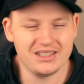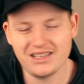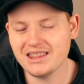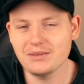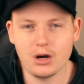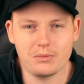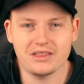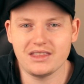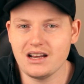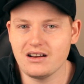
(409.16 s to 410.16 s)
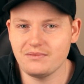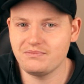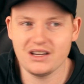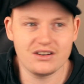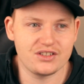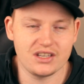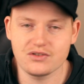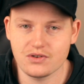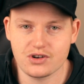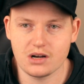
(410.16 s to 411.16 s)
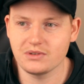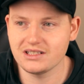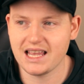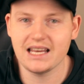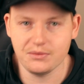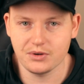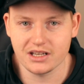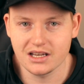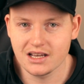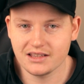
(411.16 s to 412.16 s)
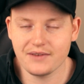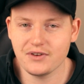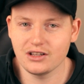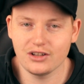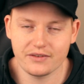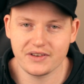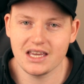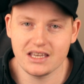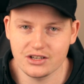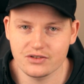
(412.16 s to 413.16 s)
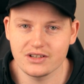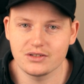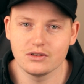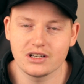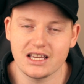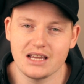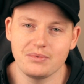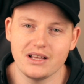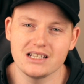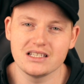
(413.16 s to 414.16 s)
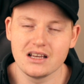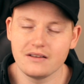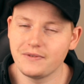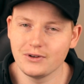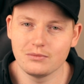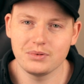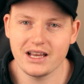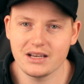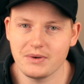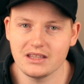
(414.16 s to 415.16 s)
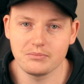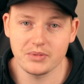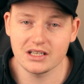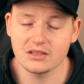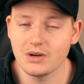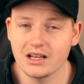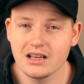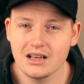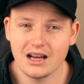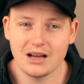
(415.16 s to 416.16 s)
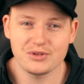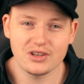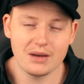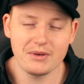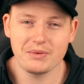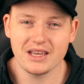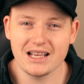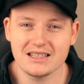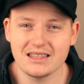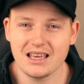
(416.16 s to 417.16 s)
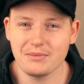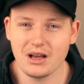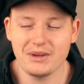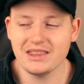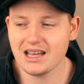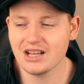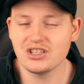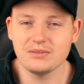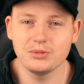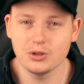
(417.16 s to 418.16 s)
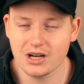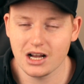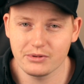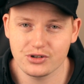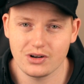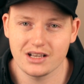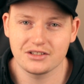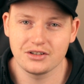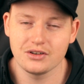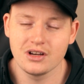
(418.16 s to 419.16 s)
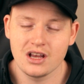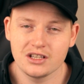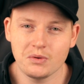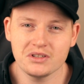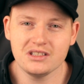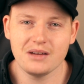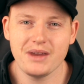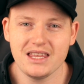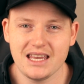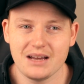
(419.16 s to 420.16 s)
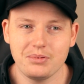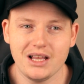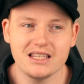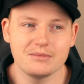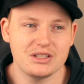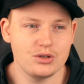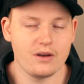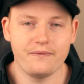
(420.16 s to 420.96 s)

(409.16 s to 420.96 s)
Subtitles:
at the moment, they're as injury troubled as anybody. They've got a lot of key injuries to a lot of key players. Fanua Blake being the biggest one. So coming up against them, I mean, they actually blew a couple tries too. So it wasn't like Manly outplayed them. It took